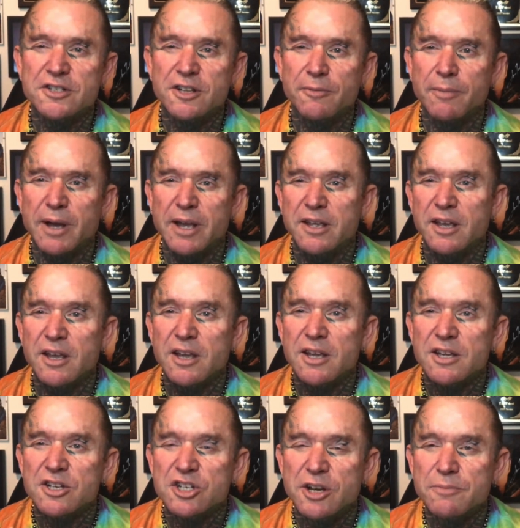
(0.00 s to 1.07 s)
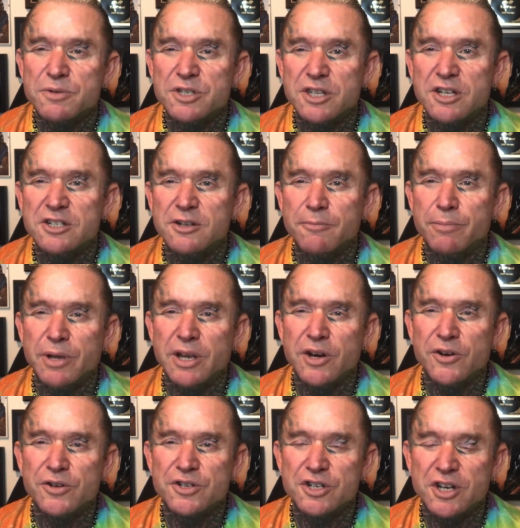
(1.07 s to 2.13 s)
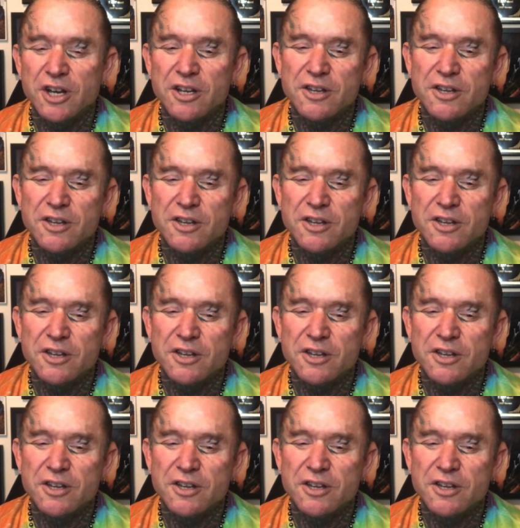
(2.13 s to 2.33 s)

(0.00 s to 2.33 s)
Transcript: to make ships disappear and shit.